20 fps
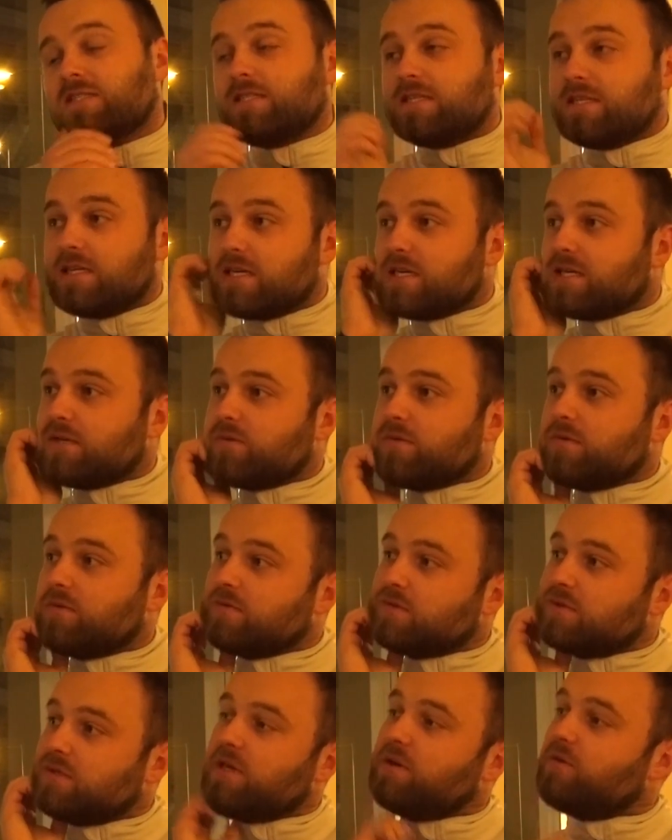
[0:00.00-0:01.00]
Yeah,
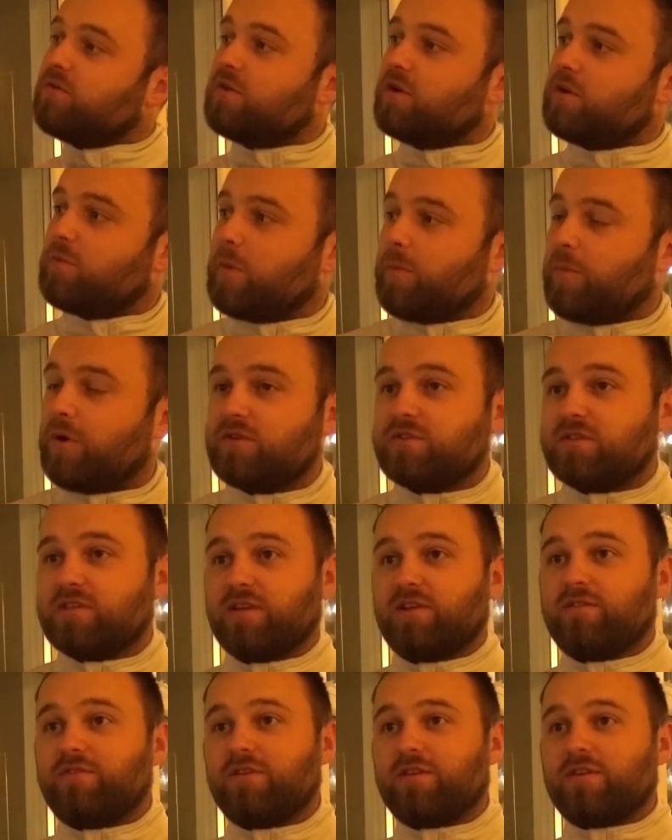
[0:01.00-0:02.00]
we've got to be
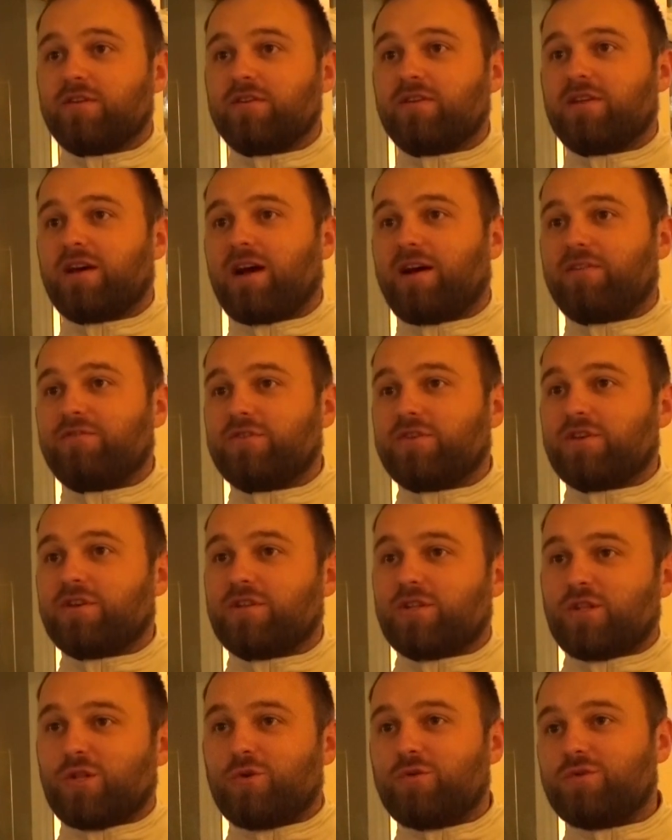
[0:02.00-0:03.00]
positive, and
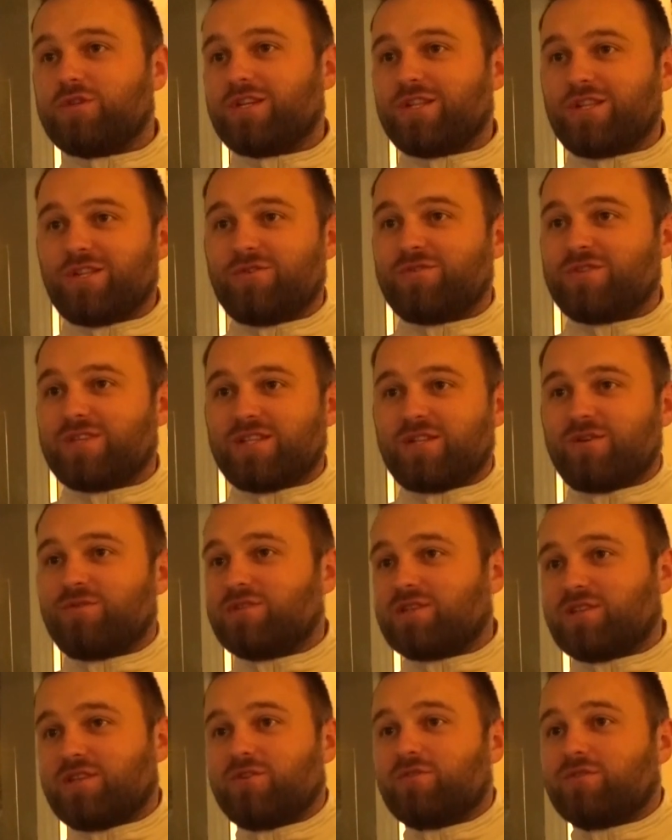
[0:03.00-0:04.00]
after losing,
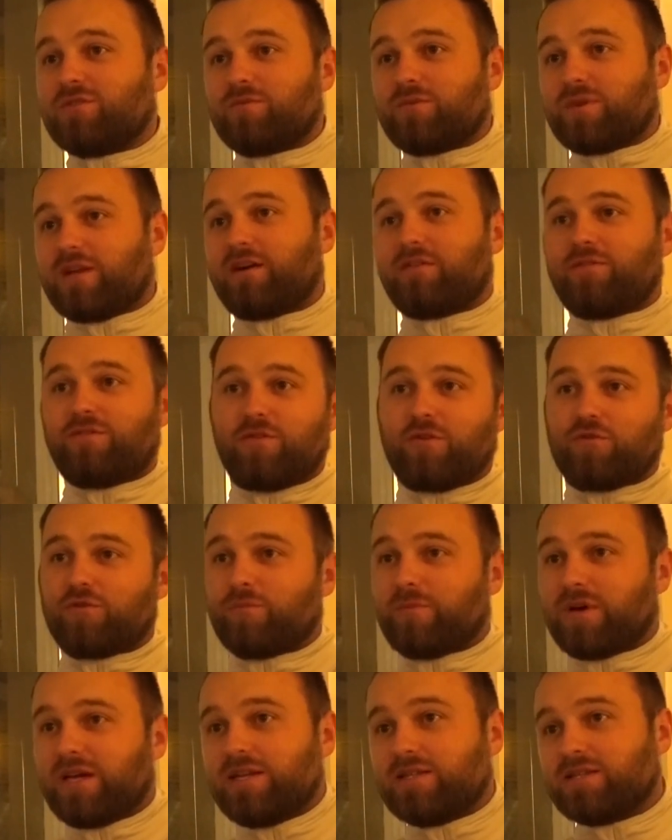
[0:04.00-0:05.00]
we're now 4
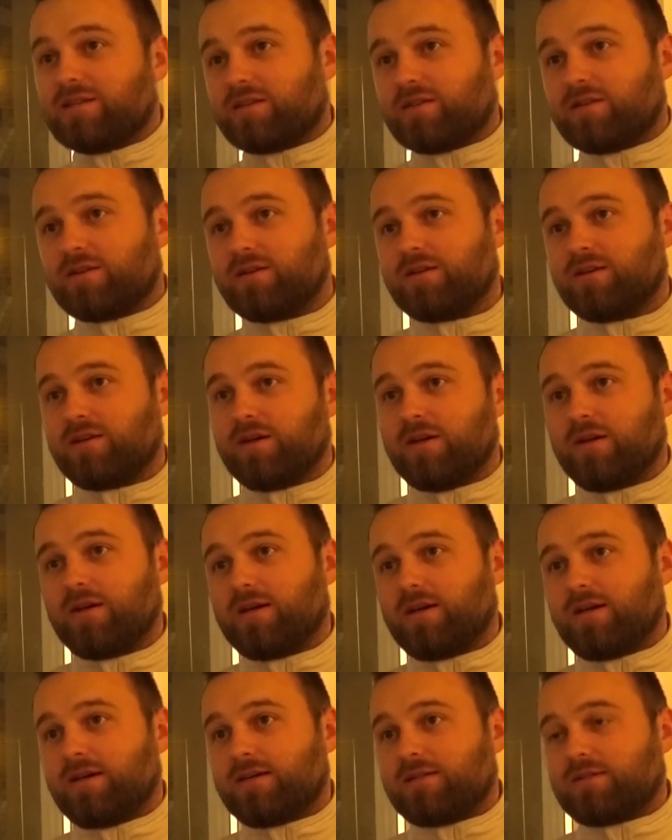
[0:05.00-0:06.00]
unbeaten.
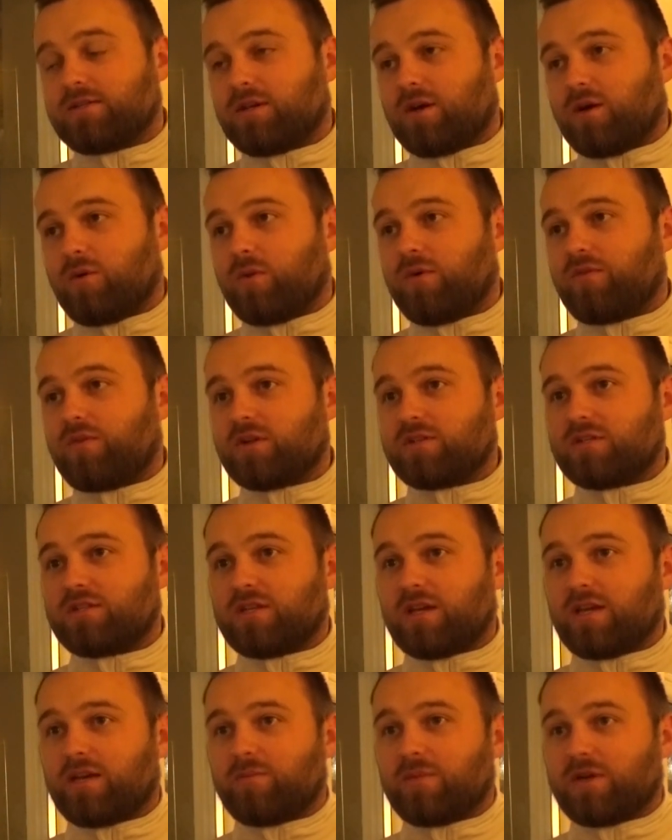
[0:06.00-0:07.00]
So we've got to
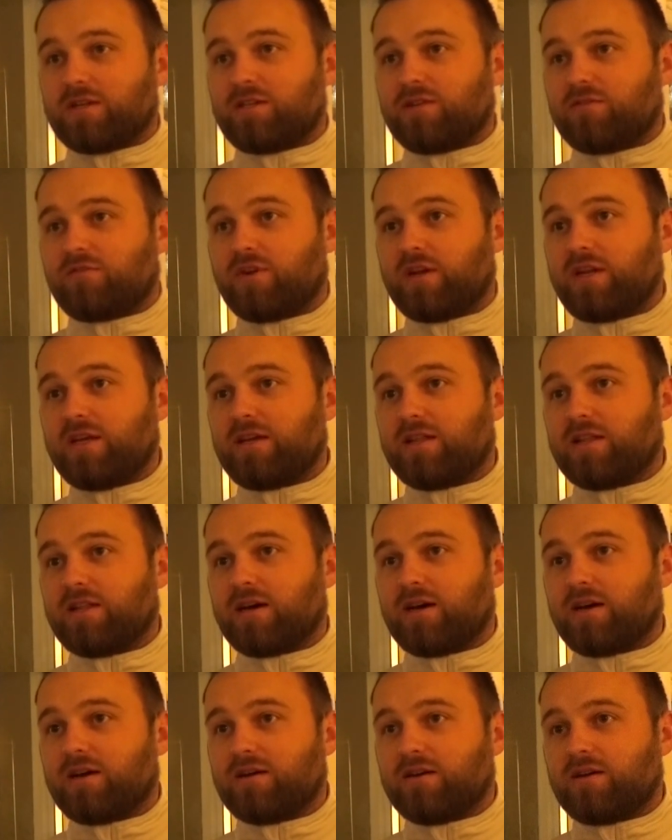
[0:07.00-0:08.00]
take massive credit in
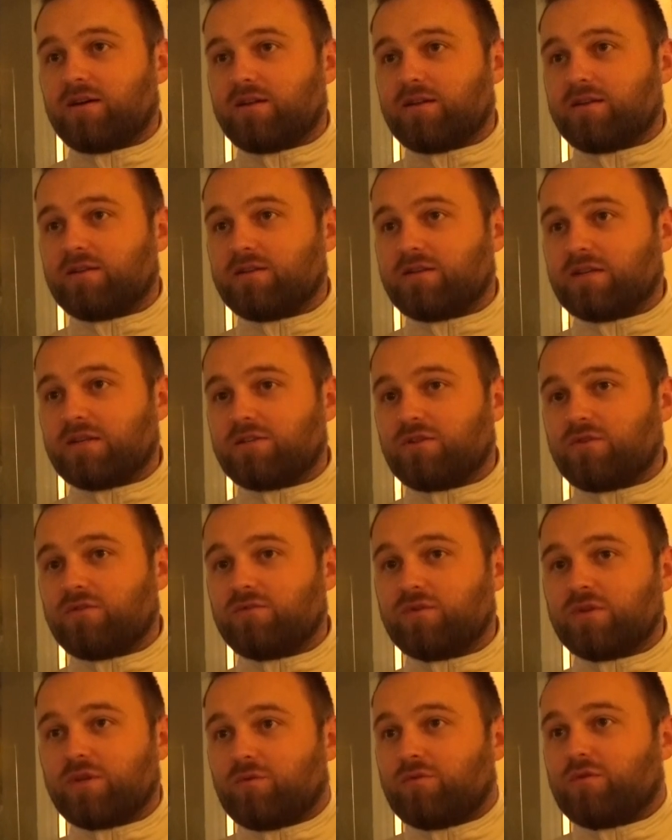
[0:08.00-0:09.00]
that, and as long
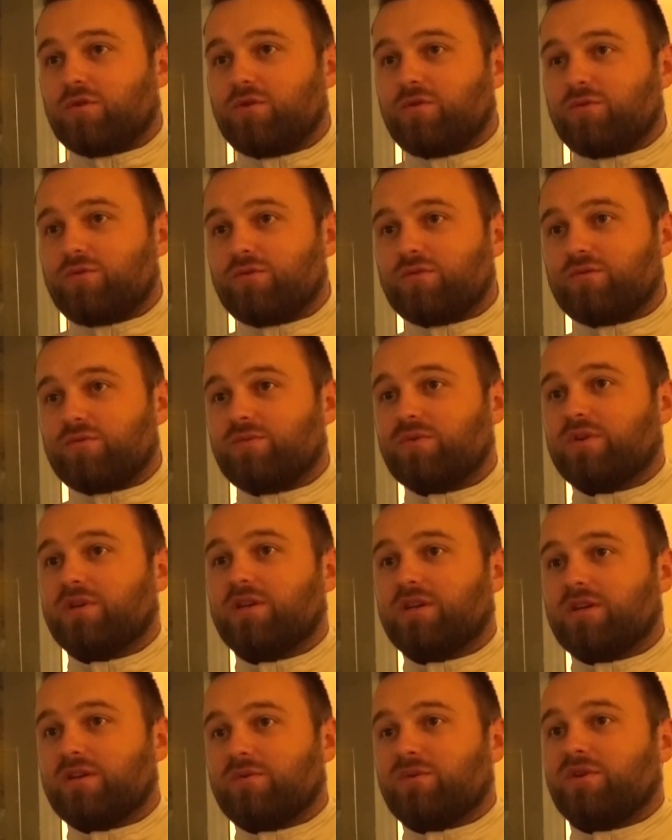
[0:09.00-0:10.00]
as we don't lose, we're
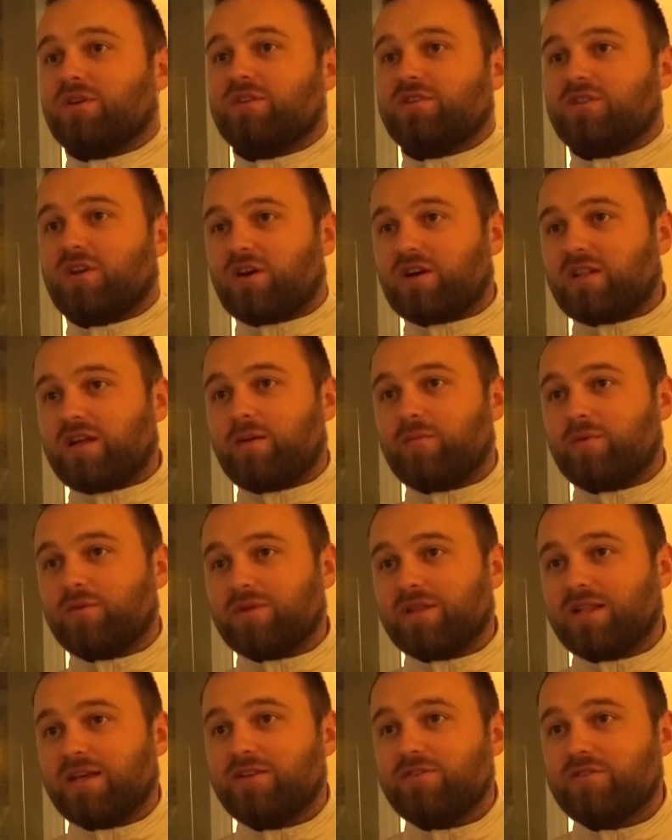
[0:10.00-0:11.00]
going to start climbing up
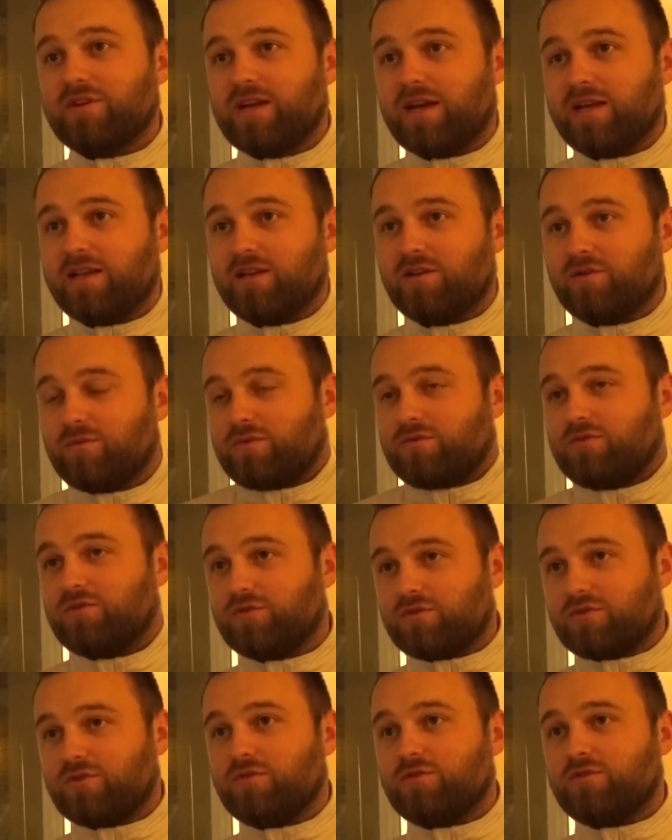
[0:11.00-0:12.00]
the ladder again. You know, we
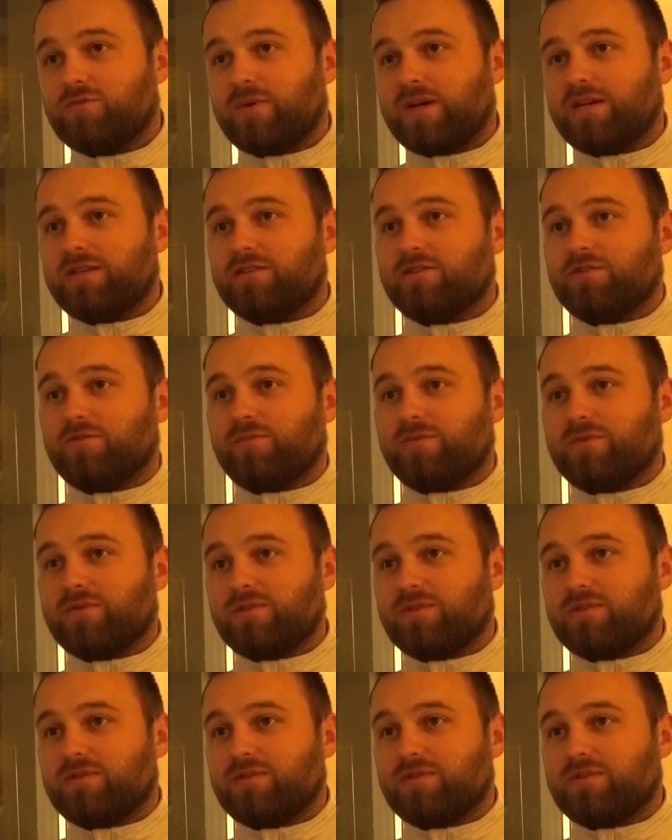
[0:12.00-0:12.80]
took two spaces up